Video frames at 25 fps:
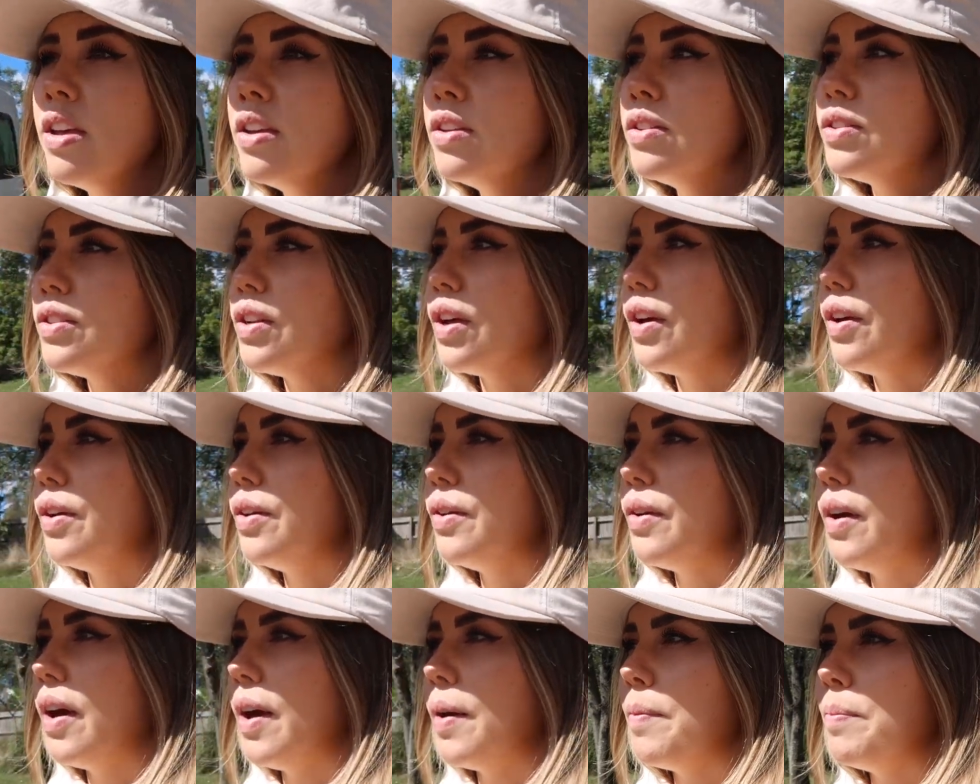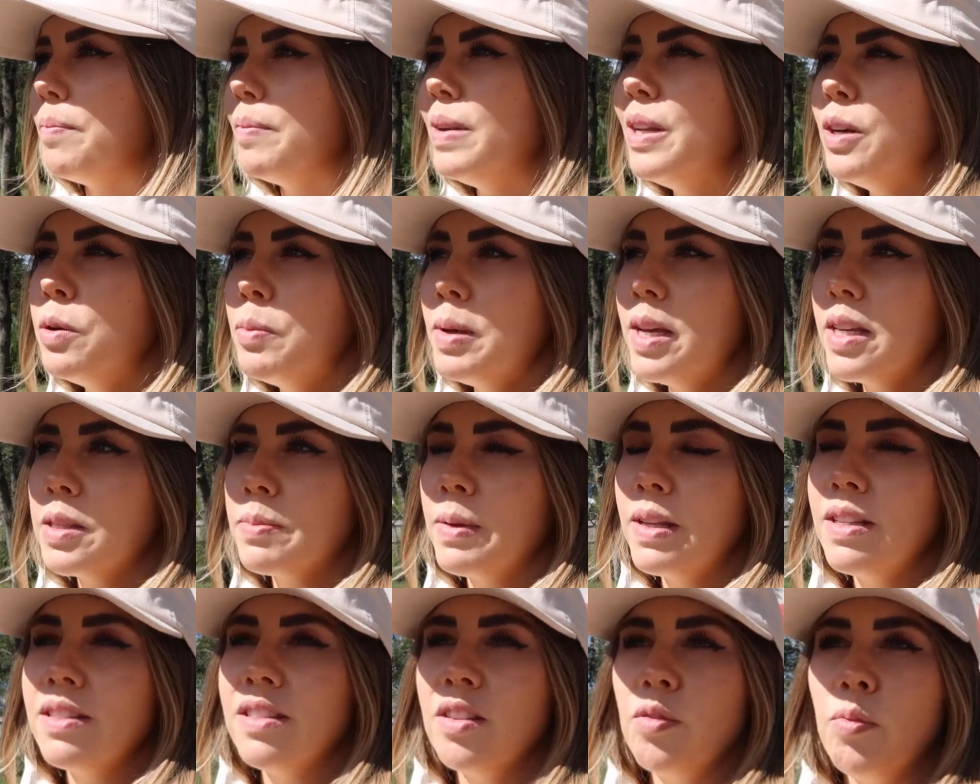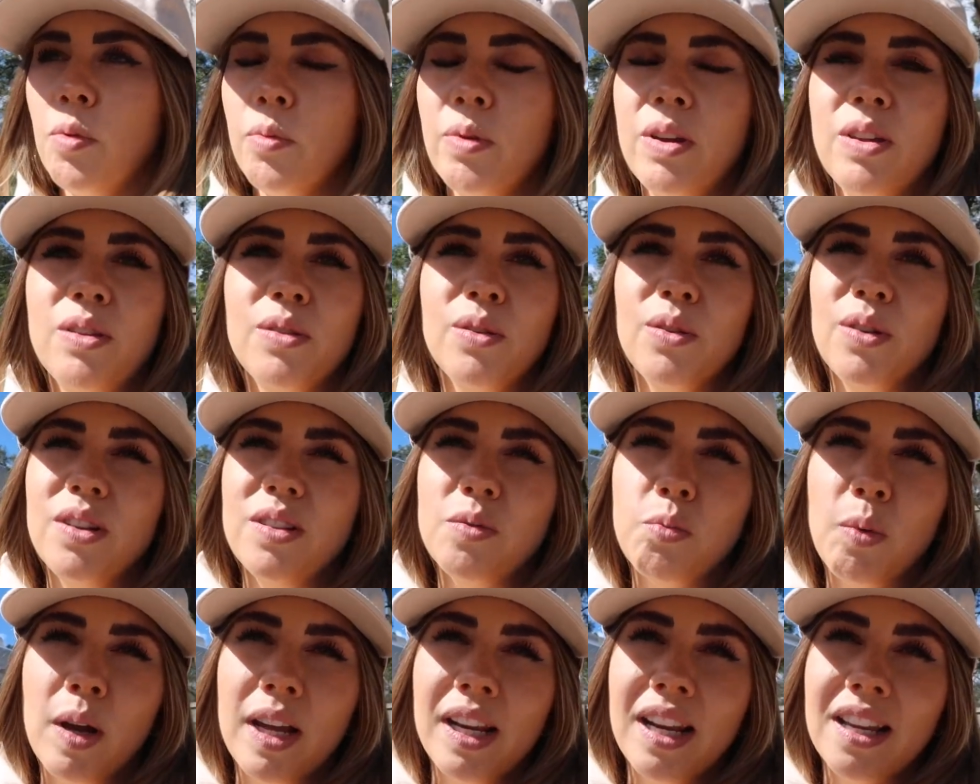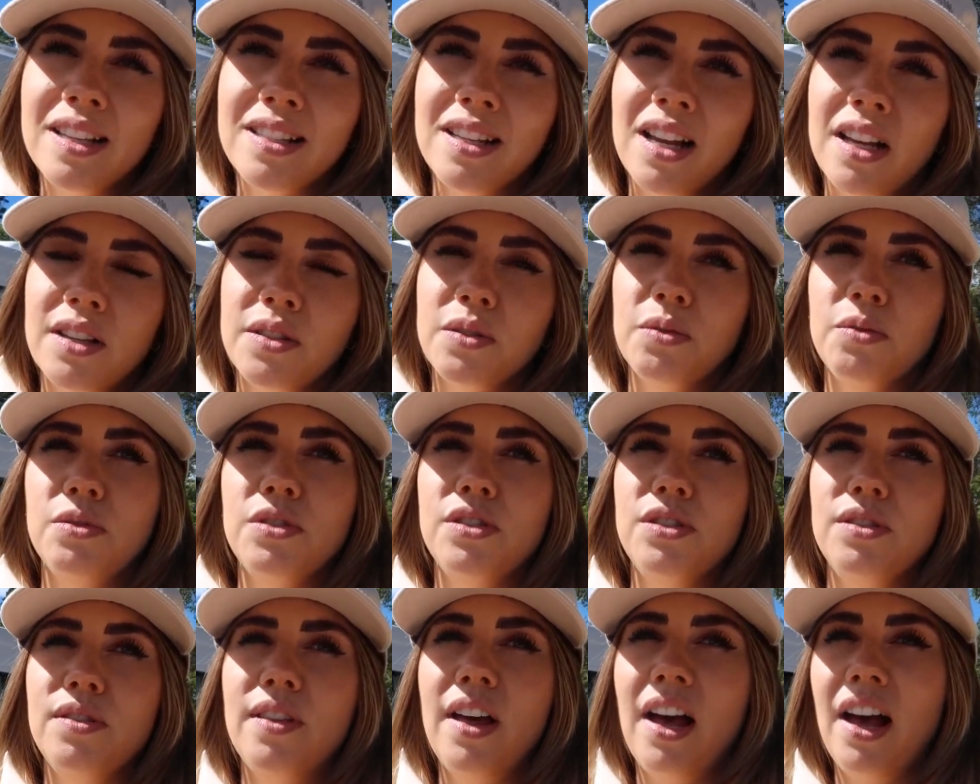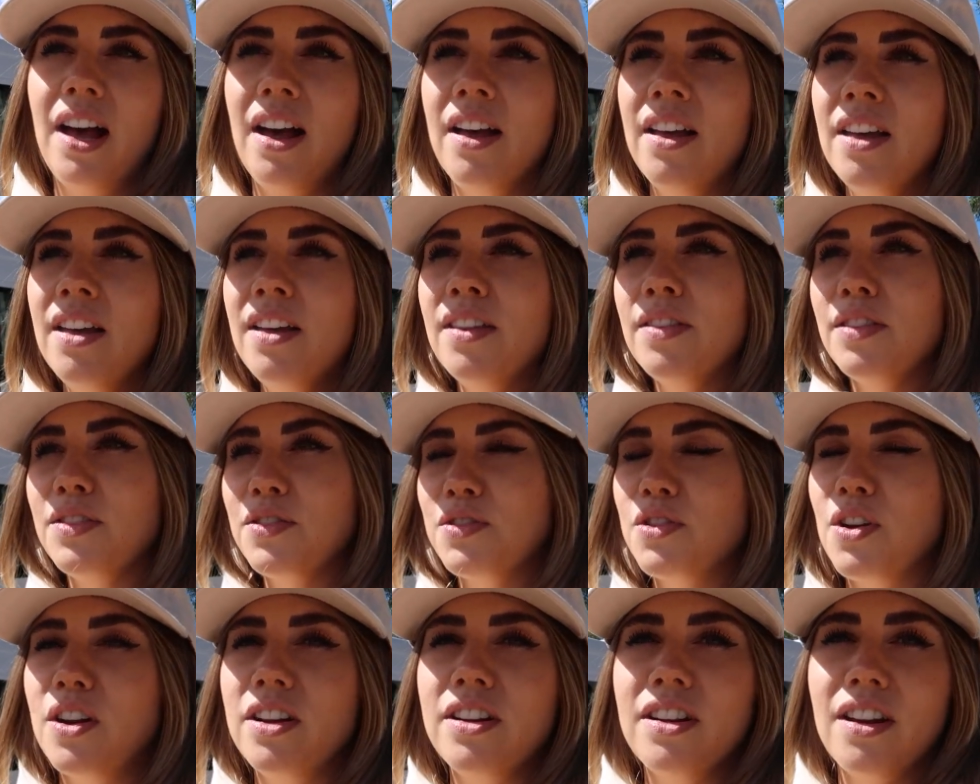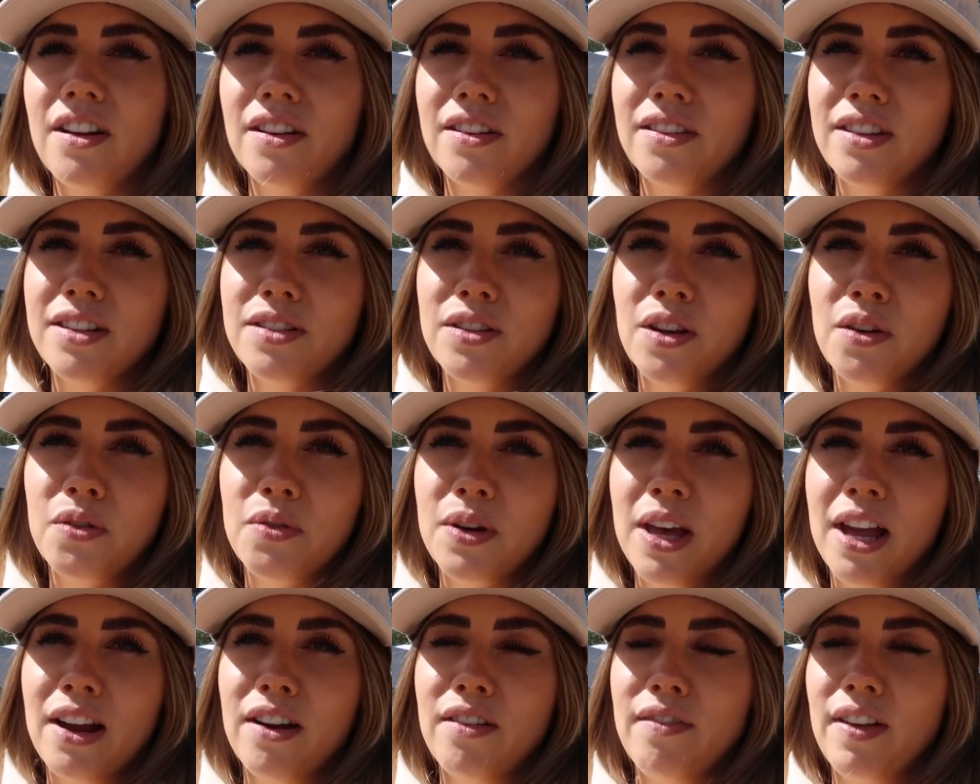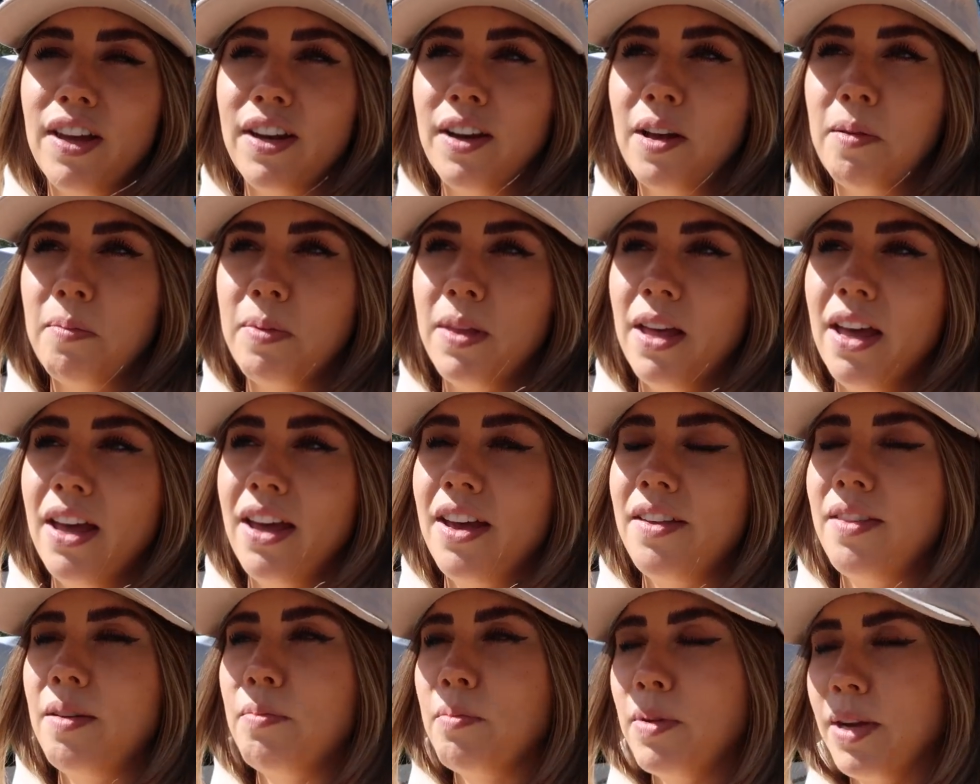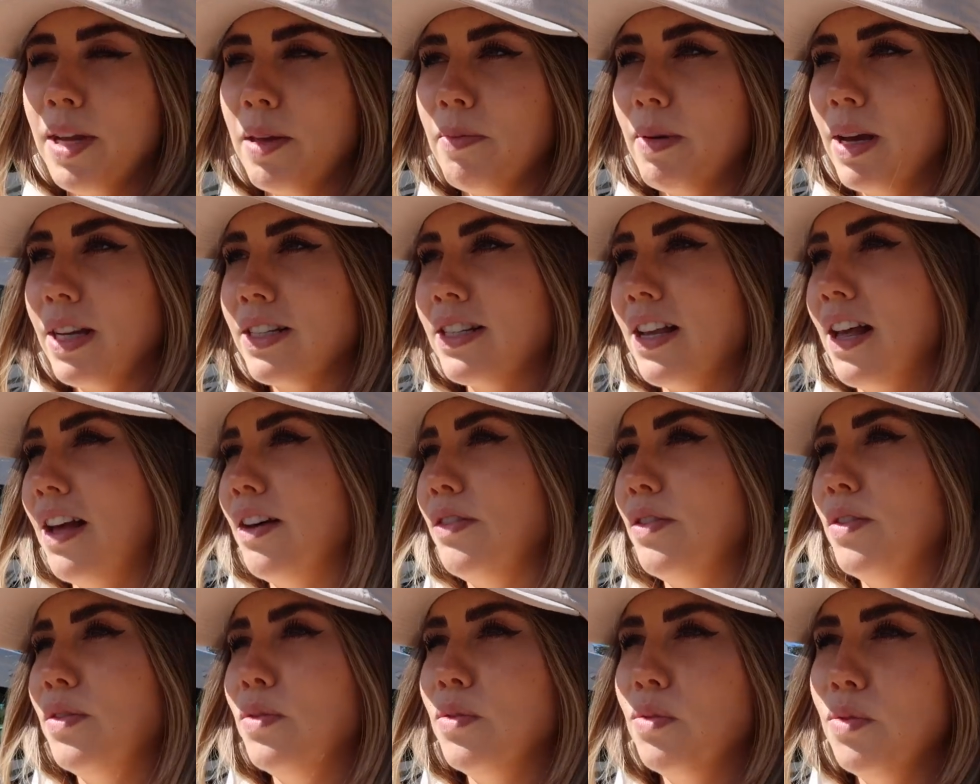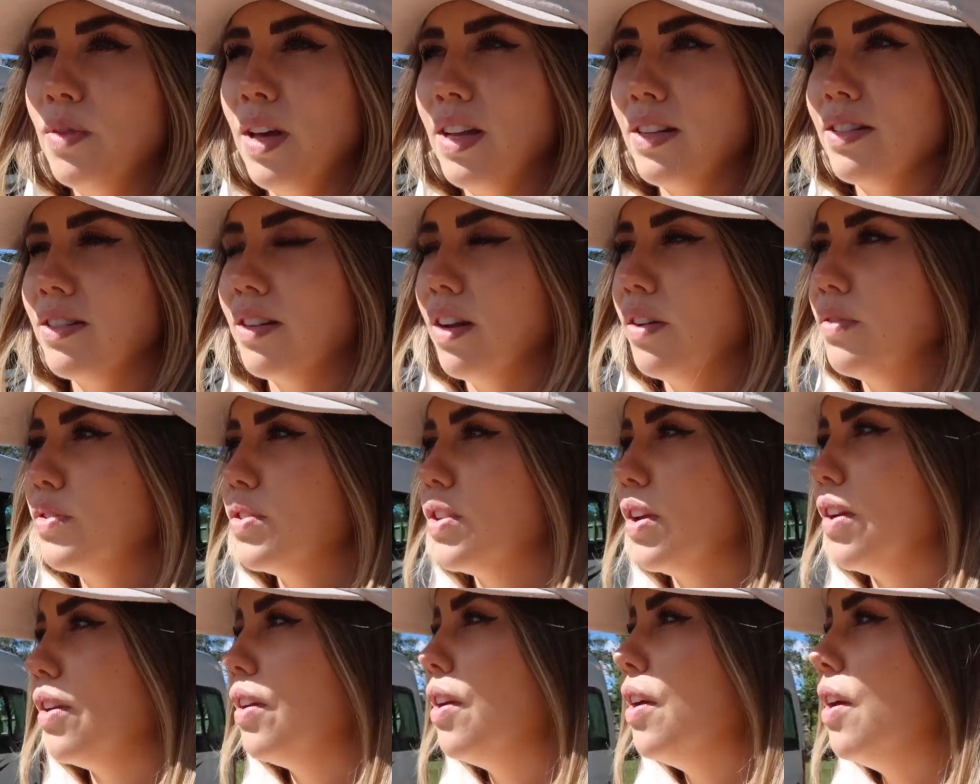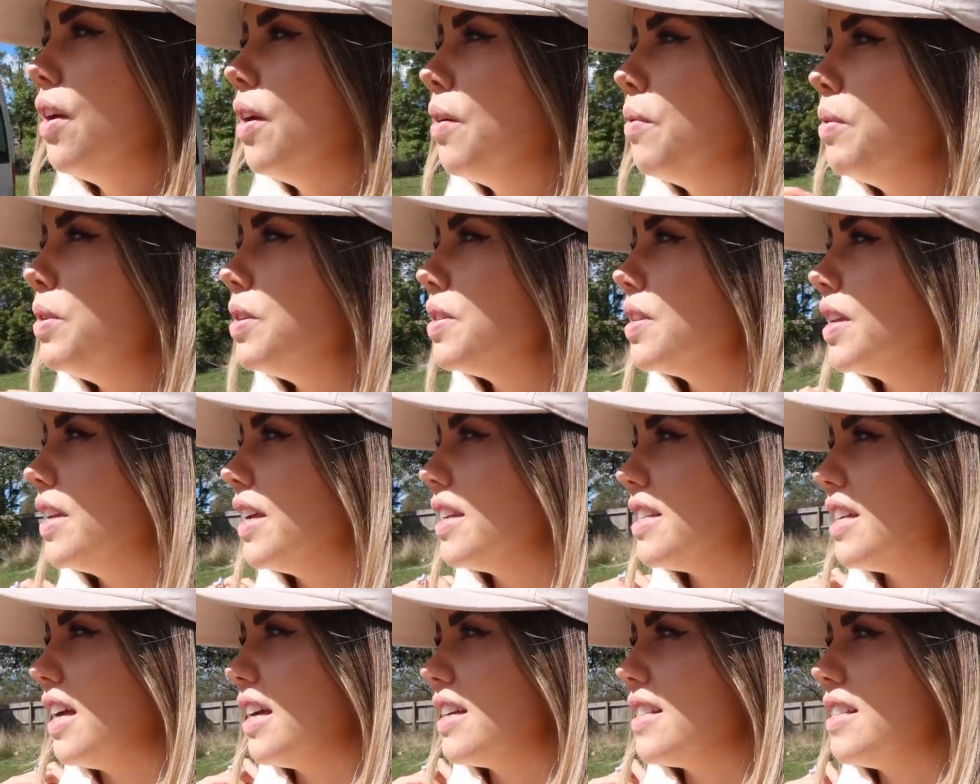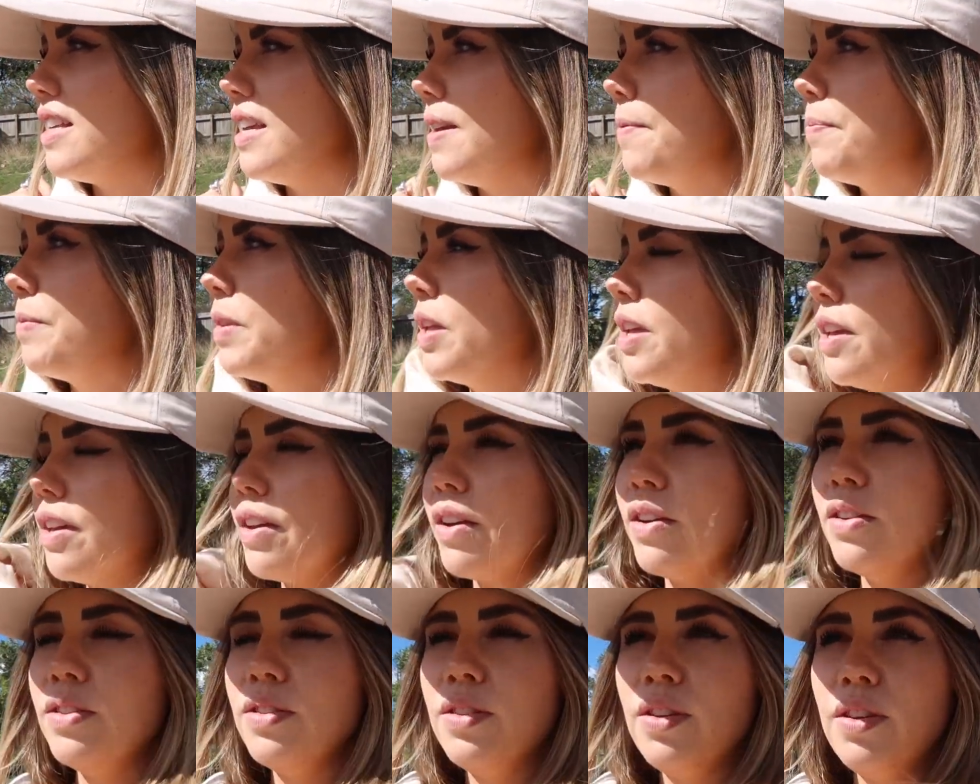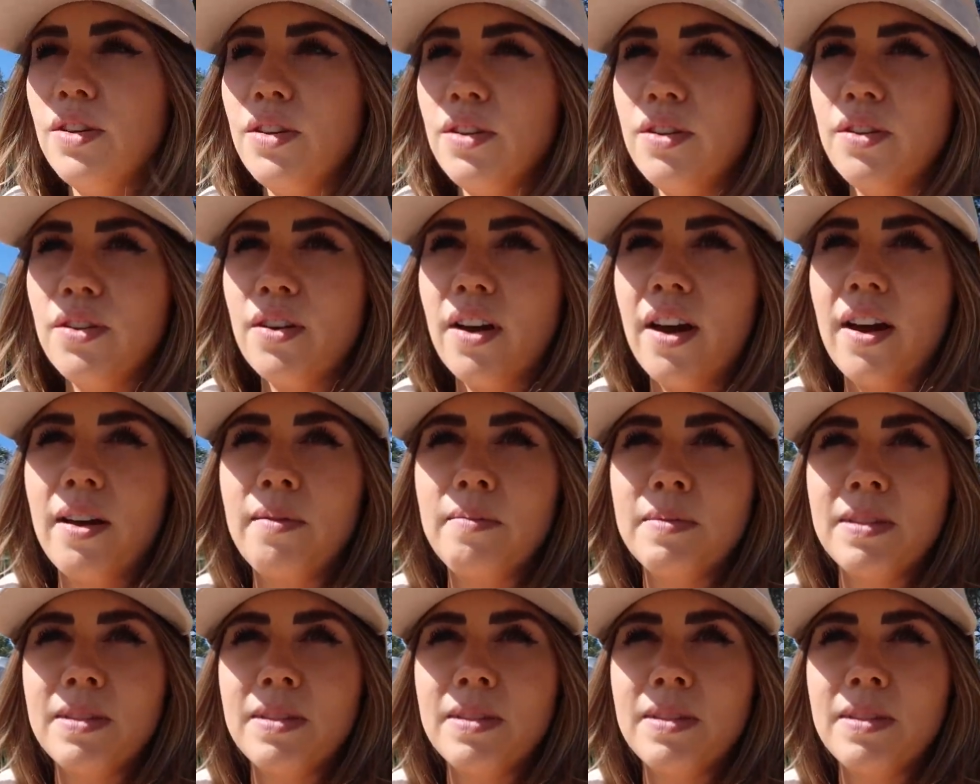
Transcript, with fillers: So a little bit expensive, but we thought it's way less hassle to do that than try and lug this whole caravan up and then bring it back down and all that stuff. So we're just gonna get a taxi, go to